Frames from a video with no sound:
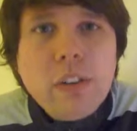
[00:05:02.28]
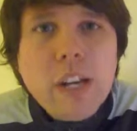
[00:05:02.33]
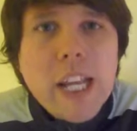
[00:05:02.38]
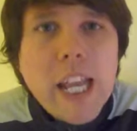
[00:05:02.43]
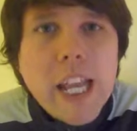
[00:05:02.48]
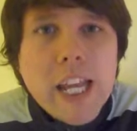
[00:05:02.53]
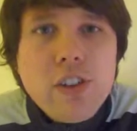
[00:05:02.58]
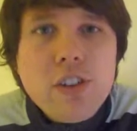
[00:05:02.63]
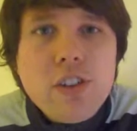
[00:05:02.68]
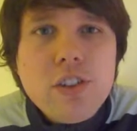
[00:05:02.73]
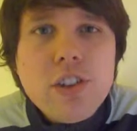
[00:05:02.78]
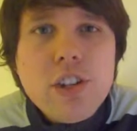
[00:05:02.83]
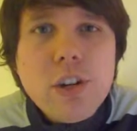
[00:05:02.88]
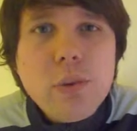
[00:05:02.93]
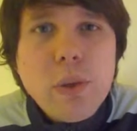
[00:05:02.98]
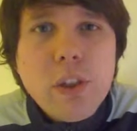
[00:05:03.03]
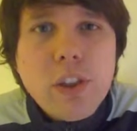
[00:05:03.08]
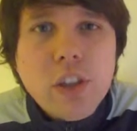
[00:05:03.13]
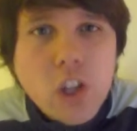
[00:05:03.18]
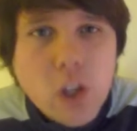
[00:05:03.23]
relationship
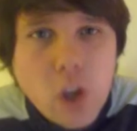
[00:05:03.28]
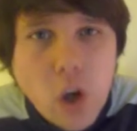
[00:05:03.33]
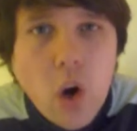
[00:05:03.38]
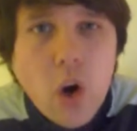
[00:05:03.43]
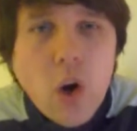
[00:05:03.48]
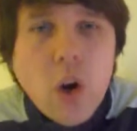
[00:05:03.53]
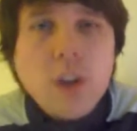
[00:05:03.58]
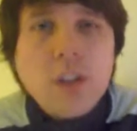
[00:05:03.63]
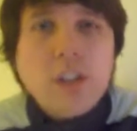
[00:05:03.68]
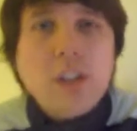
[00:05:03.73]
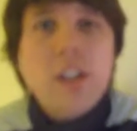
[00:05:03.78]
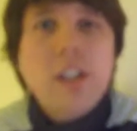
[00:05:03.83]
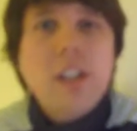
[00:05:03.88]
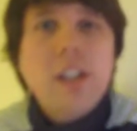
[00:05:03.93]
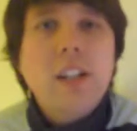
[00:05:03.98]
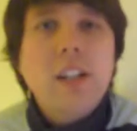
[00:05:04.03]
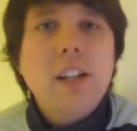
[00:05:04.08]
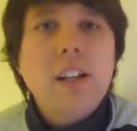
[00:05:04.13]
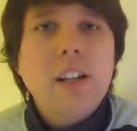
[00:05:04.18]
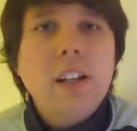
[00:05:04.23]
with God
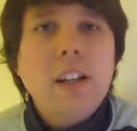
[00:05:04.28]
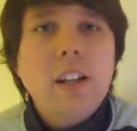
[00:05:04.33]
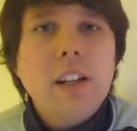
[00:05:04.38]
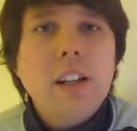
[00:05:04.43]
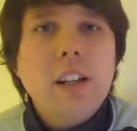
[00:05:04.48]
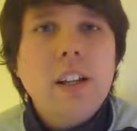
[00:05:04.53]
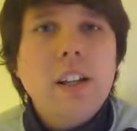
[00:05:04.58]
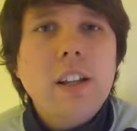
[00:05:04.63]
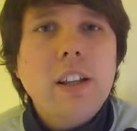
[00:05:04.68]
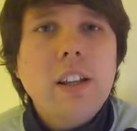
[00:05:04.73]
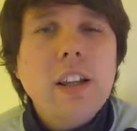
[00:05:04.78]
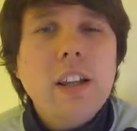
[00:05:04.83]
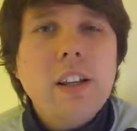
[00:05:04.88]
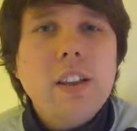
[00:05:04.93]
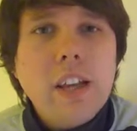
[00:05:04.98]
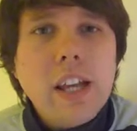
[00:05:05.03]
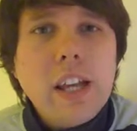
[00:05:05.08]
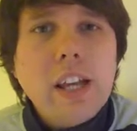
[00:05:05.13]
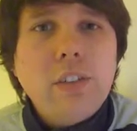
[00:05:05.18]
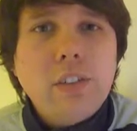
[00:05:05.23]

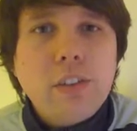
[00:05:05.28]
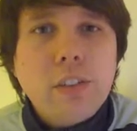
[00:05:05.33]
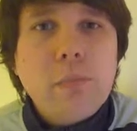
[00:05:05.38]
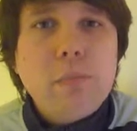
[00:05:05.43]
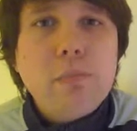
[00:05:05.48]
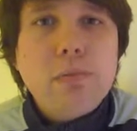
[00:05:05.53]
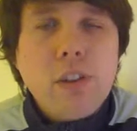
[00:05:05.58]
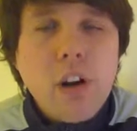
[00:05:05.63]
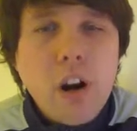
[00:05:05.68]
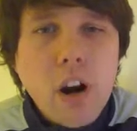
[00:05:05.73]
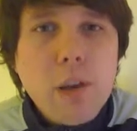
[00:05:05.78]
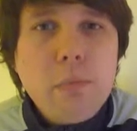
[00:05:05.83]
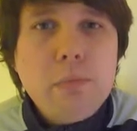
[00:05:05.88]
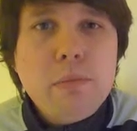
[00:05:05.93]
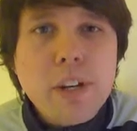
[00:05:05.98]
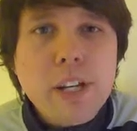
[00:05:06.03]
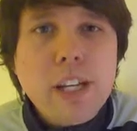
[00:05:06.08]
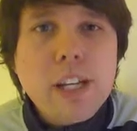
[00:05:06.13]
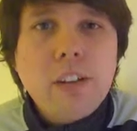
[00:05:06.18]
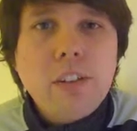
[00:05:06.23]
that is the
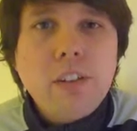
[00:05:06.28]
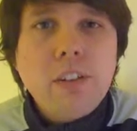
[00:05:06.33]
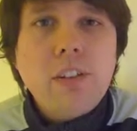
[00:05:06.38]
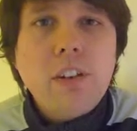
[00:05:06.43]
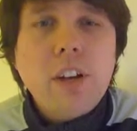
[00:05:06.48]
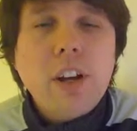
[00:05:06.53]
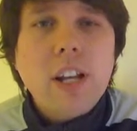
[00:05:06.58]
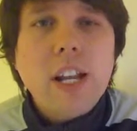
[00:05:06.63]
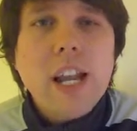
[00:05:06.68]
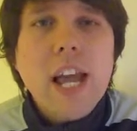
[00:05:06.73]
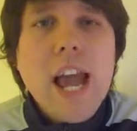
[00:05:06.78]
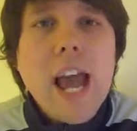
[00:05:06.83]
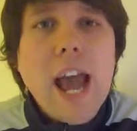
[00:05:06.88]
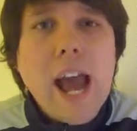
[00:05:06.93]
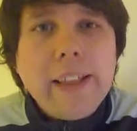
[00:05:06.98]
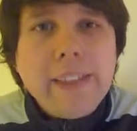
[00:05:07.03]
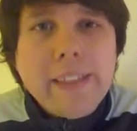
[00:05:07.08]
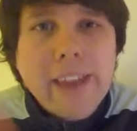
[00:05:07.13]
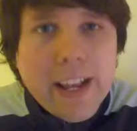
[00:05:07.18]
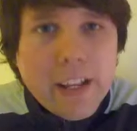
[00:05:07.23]
primary concern,
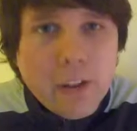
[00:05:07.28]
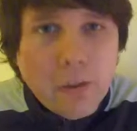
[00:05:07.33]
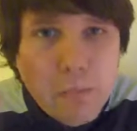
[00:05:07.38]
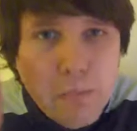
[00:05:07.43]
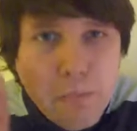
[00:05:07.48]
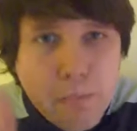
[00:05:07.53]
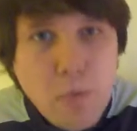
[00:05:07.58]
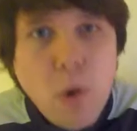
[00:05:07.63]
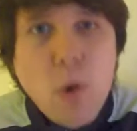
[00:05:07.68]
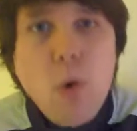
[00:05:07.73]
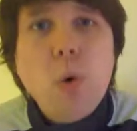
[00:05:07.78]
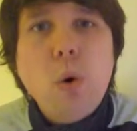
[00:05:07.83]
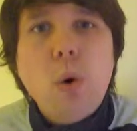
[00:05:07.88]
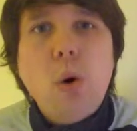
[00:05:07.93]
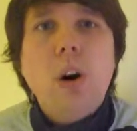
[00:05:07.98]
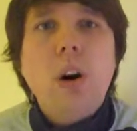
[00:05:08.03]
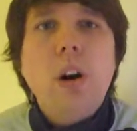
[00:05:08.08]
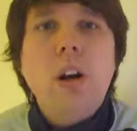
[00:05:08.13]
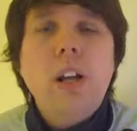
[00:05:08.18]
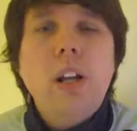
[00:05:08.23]
and that is
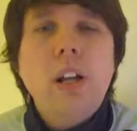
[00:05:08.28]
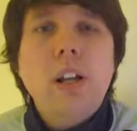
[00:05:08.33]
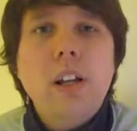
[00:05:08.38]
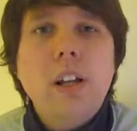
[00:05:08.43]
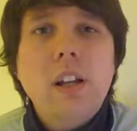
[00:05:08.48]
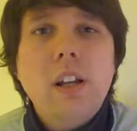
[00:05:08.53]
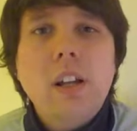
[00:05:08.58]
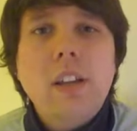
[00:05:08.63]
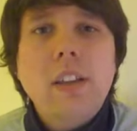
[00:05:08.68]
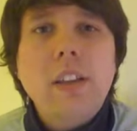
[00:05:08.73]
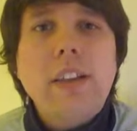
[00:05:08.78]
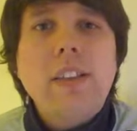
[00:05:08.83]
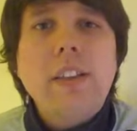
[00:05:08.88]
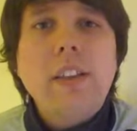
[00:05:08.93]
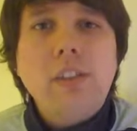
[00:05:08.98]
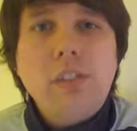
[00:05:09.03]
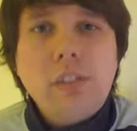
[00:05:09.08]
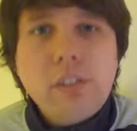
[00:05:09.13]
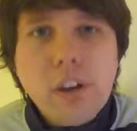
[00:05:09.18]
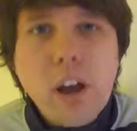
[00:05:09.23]
more than the
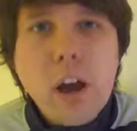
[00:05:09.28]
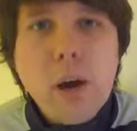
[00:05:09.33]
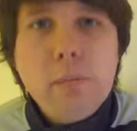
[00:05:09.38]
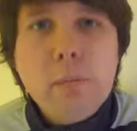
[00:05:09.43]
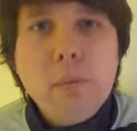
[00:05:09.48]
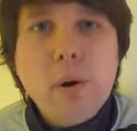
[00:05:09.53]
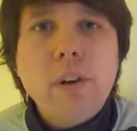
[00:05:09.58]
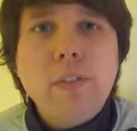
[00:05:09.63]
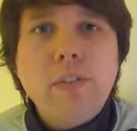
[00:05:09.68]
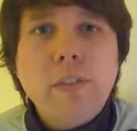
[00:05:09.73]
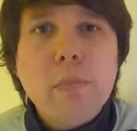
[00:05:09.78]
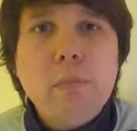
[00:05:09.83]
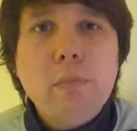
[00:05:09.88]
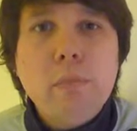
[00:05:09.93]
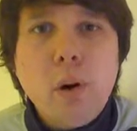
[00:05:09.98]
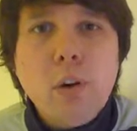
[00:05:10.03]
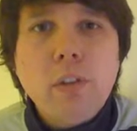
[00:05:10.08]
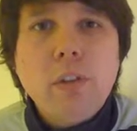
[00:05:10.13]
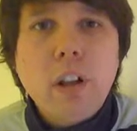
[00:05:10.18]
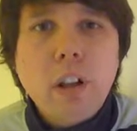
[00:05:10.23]
sum of the
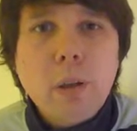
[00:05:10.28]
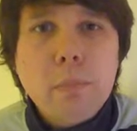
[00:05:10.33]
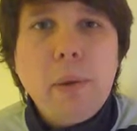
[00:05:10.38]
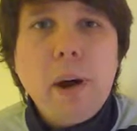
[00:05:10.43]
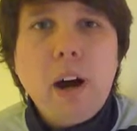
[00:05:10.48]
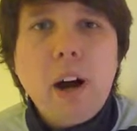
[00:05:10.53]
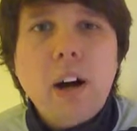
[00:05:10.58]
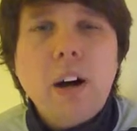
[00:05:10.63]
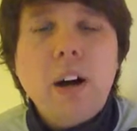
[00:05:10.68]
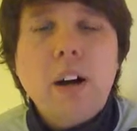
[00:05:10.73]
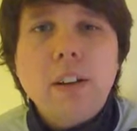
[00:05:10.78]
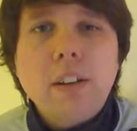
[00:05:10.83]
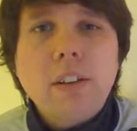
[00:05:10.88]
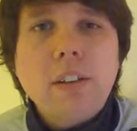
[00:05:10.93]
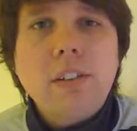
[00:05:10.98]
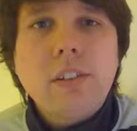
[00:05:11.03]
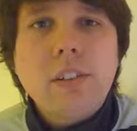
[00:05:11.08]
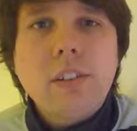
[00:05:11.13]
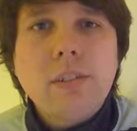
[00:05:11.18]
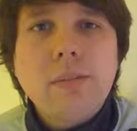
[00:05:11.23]
moral
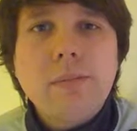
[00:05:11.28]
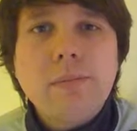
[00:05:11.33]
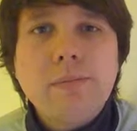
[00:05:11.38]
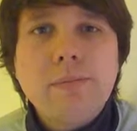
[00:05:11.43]
parts.